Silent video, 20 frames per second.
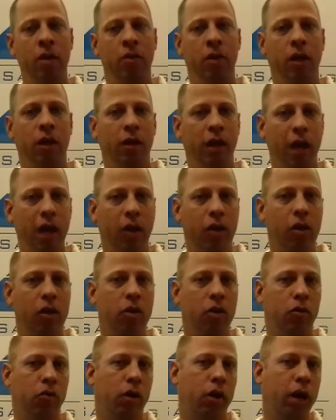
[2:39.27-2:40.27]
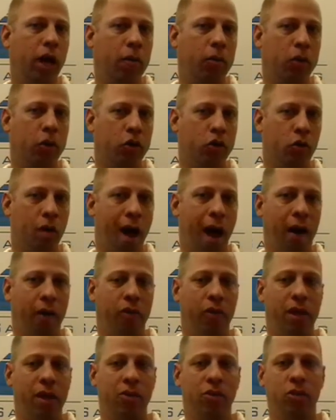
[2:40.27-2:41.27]
then likely they're unable to
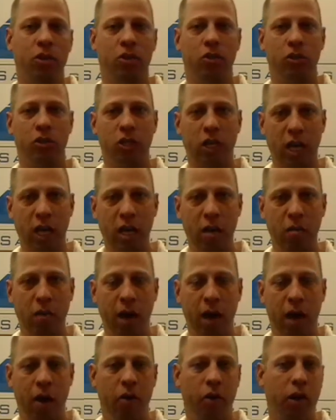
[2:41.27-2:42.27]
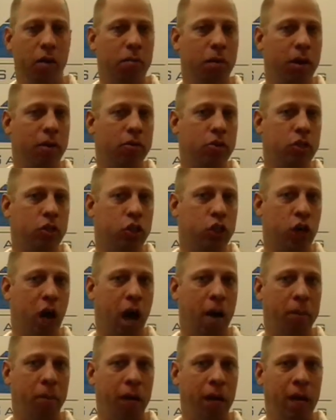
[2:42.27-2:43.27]
track things such as email, comparison
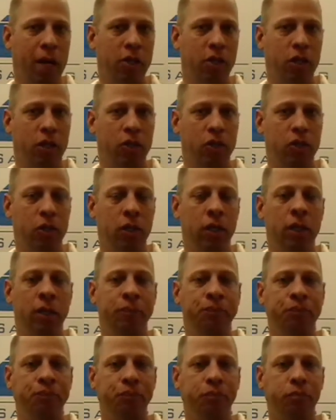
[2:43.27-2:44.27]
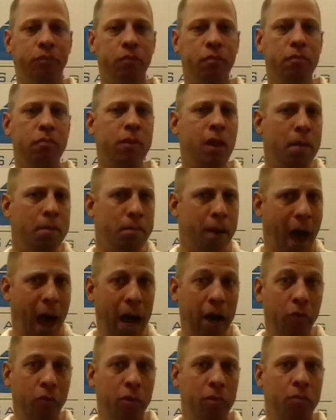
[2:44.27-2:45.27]
shopping engines,
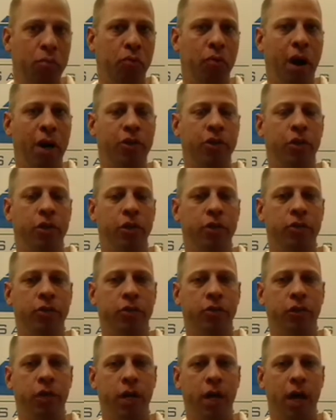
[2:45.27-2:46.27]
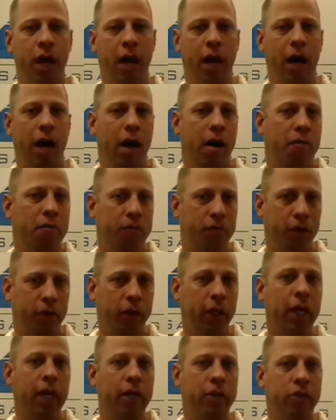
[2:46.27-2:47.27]
banner impressions,
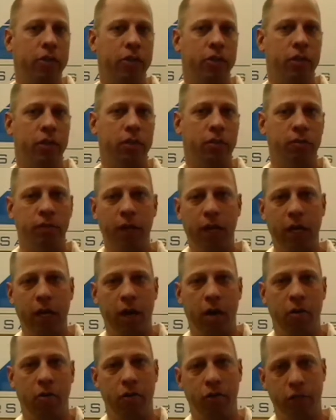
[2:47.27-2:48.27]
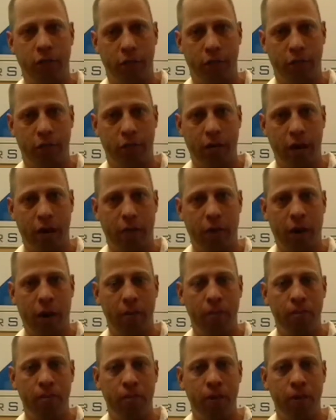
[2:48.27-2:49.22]
affiliates, videos, and etc.